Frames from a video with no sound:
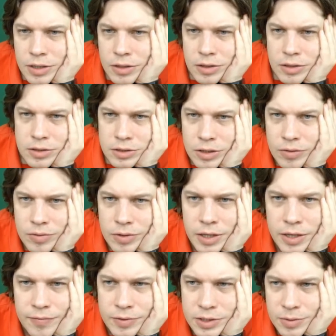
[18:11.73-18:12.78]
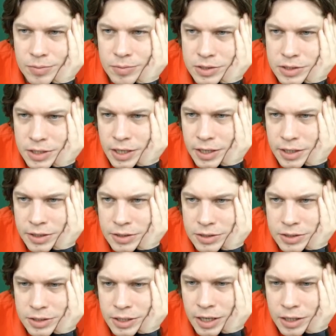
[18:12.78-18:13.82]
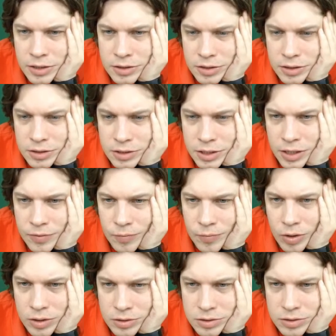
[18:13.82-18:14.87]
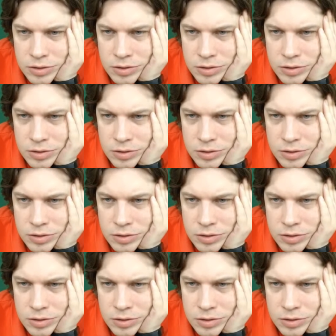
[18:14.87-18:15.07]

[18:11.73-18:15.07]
So that was a mistake. Instead what?